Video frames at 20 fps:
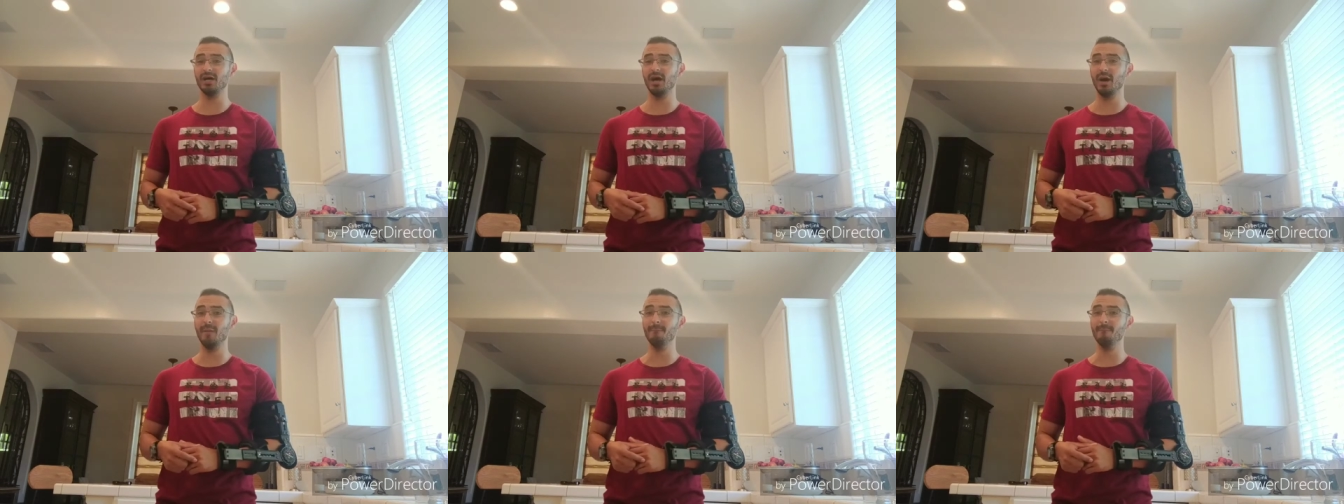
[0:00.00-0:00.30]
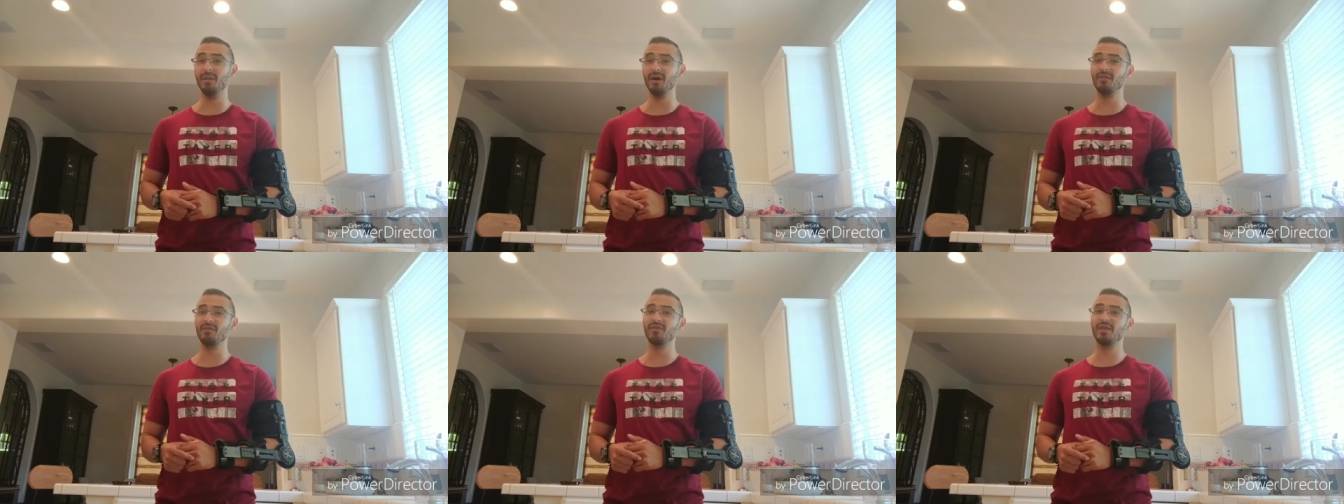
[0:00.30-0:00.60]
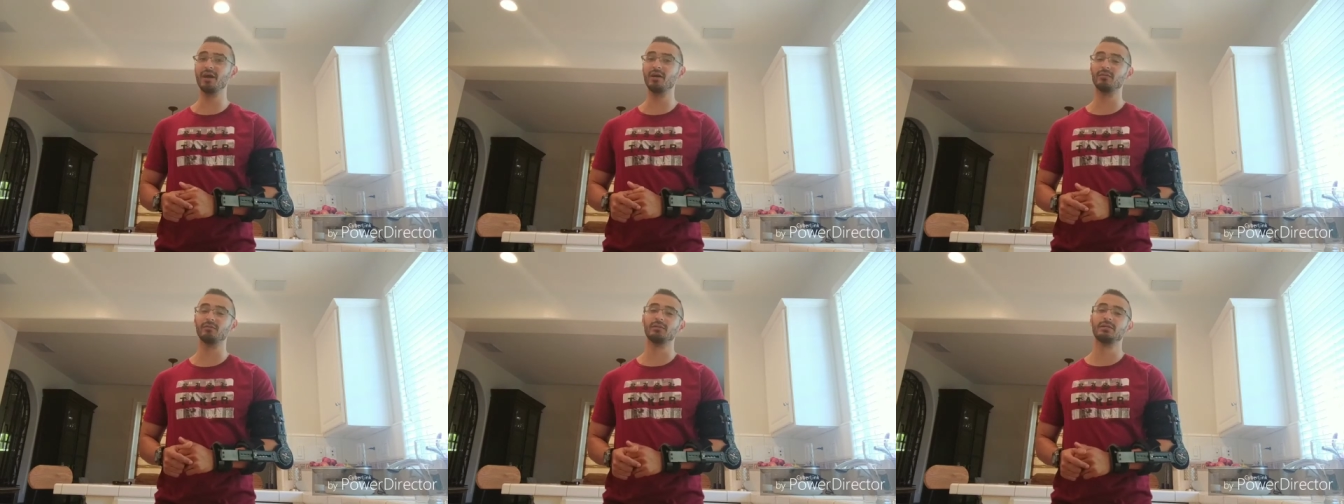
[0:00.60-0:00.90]
a month
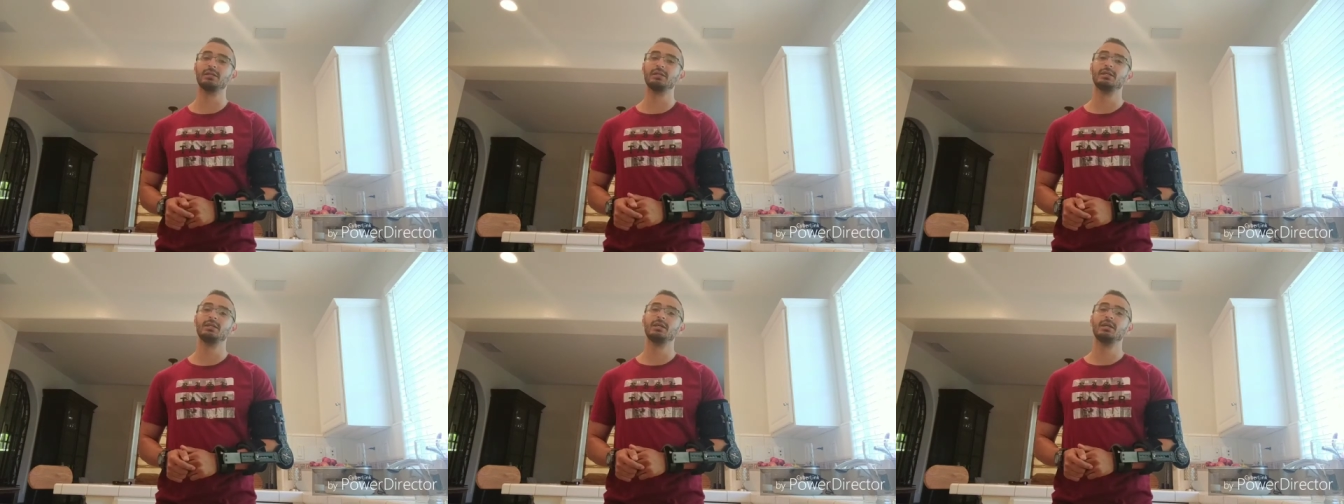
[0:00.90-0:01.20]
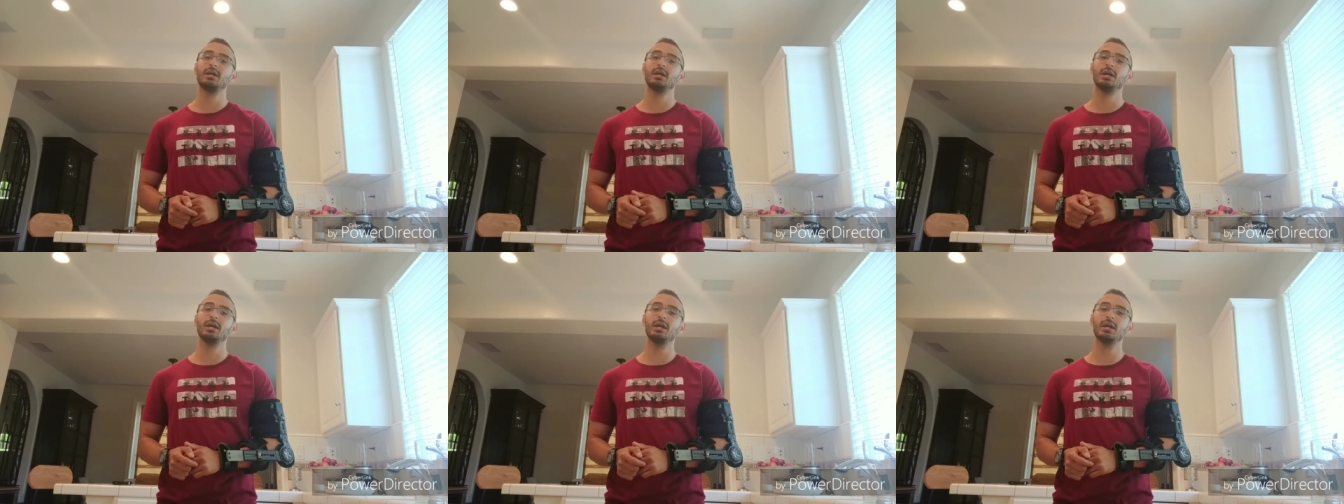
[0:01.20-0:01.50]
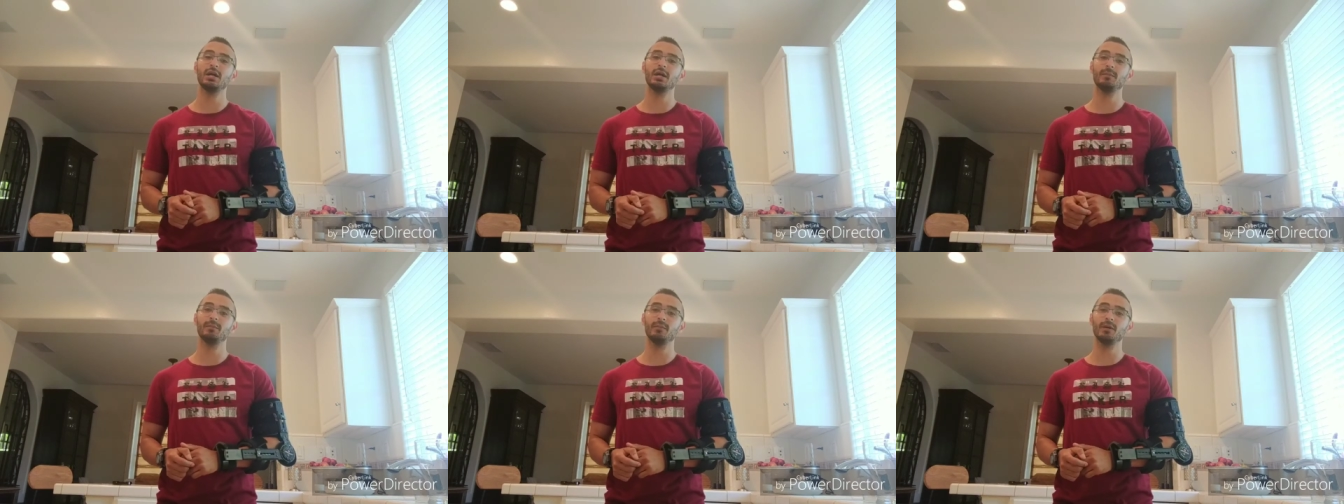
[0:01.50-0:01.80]
now.
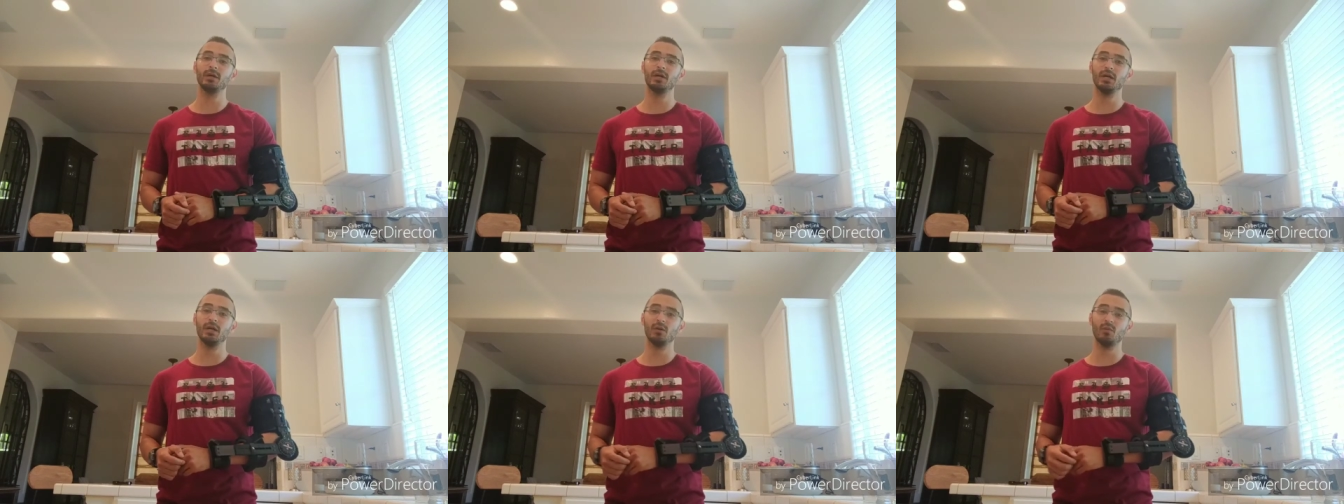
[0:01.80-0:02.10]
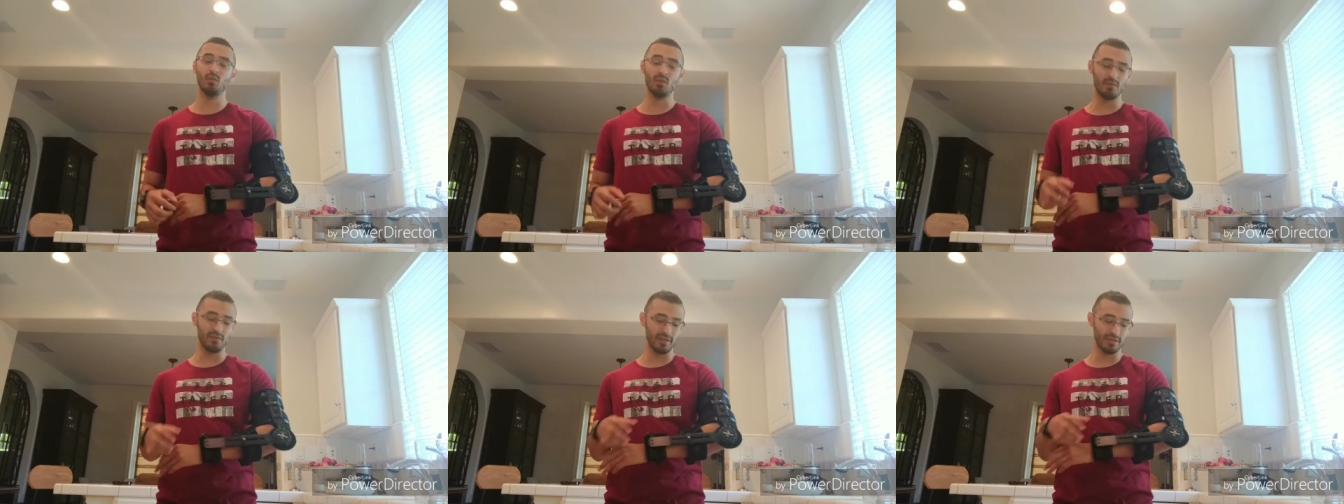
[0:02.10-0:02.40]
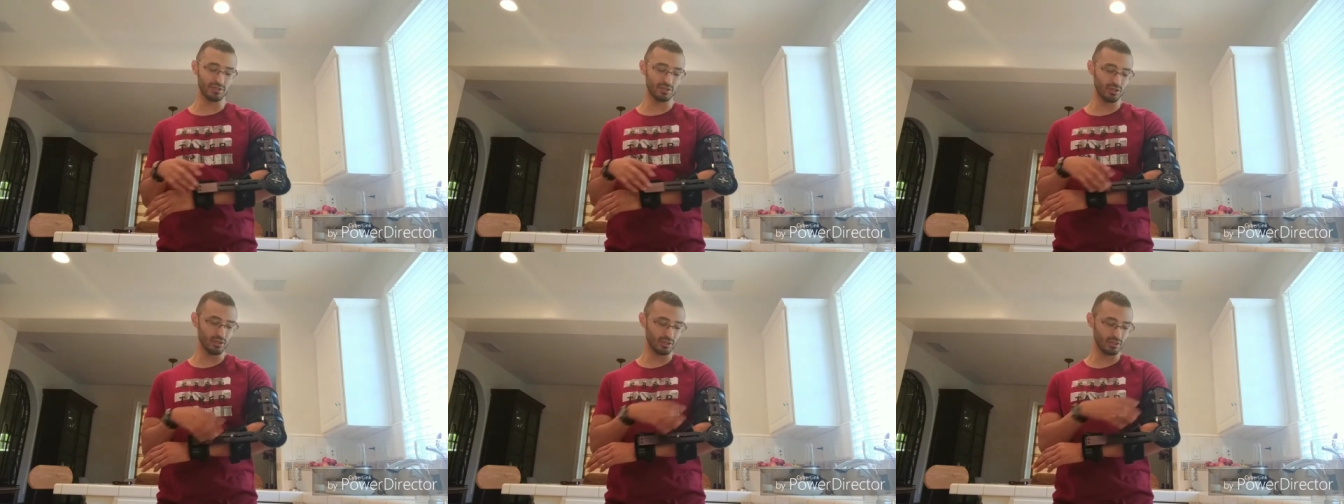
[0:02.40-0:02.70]
When they
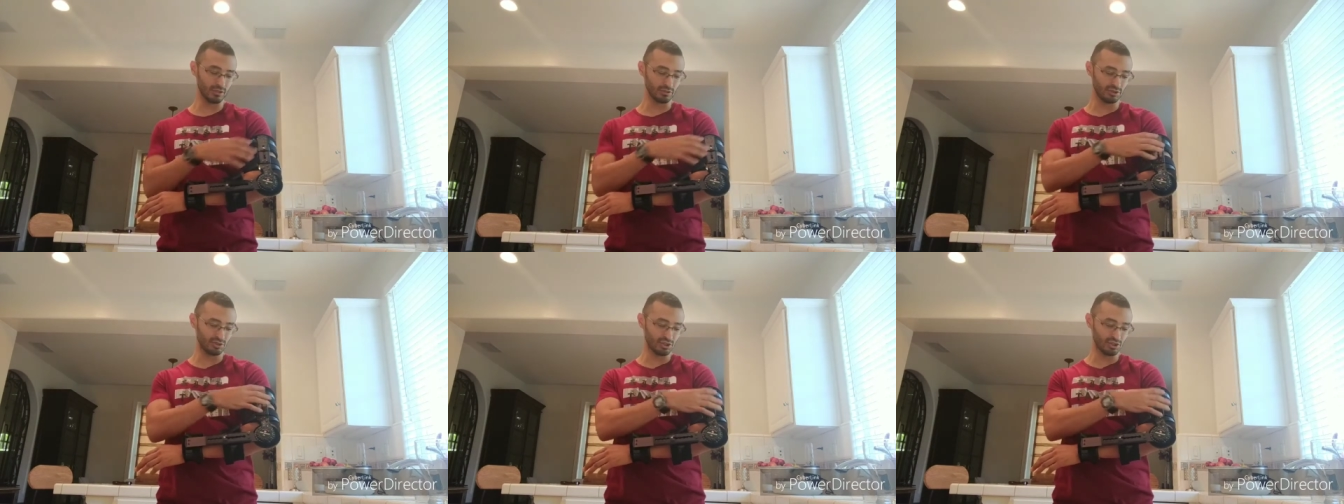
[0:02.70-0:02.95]
took the